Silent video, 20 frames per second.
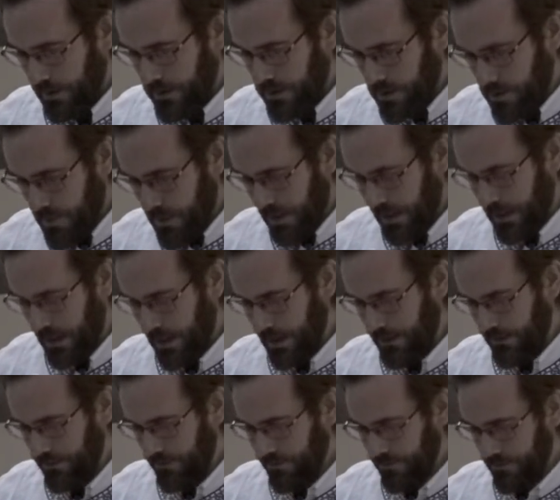Humility.
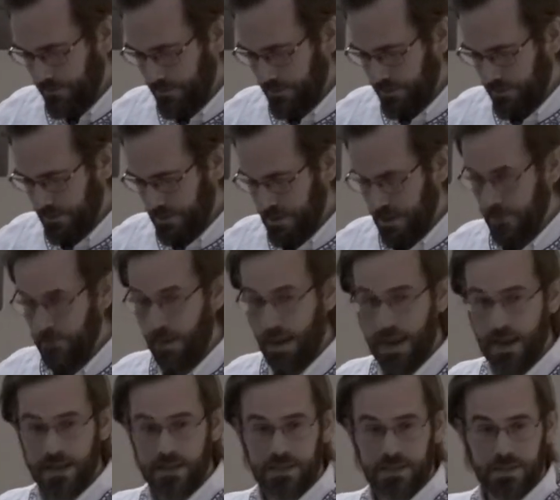St.
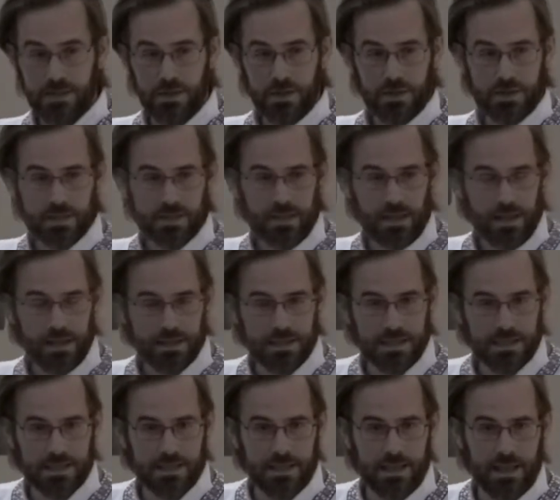Paisios tells
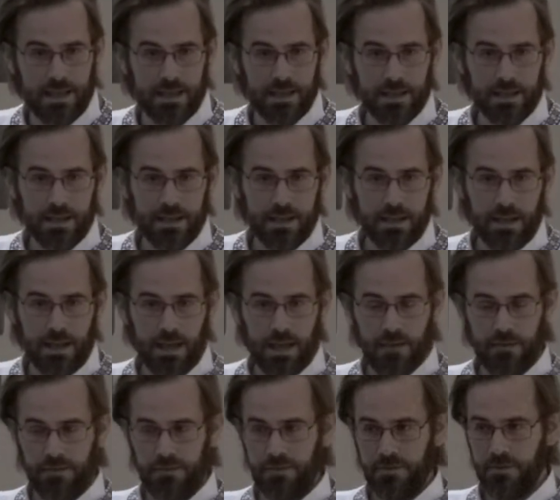us that
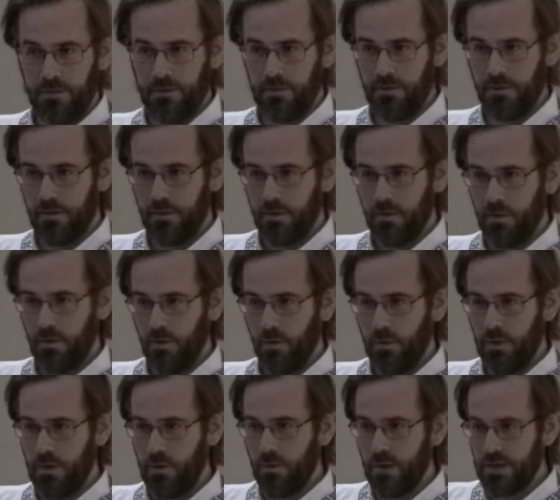if
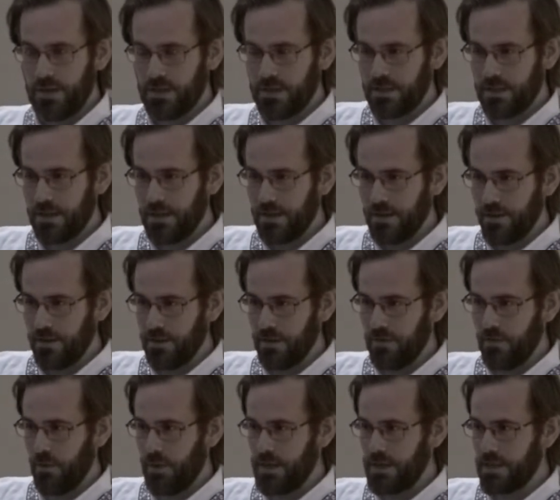we wish to hear the
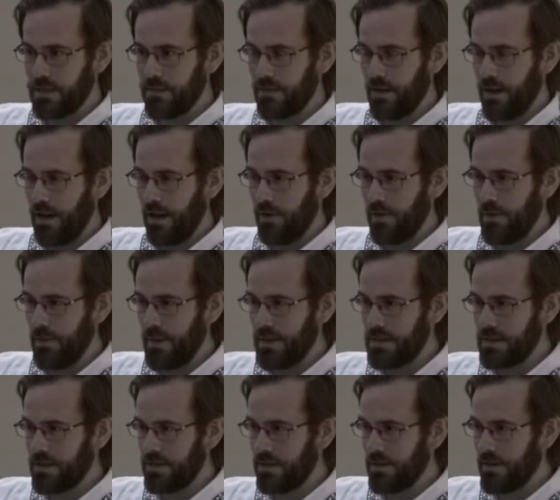voice of God, we
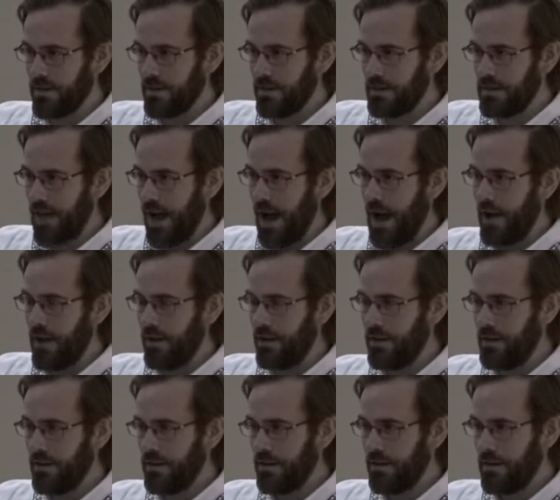must turn the
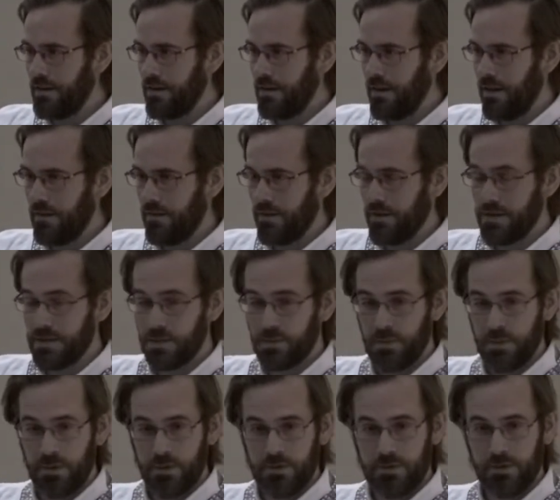dial of our
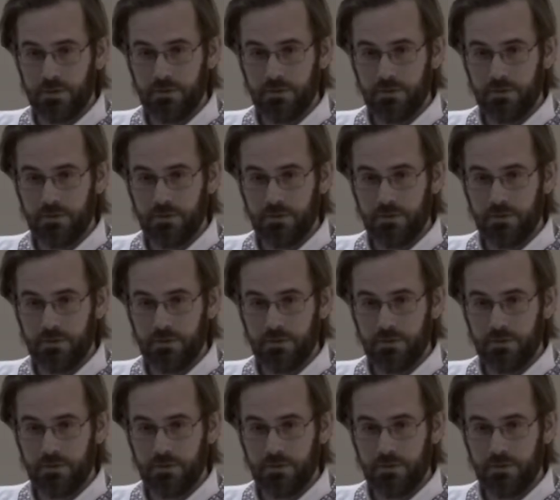spiritual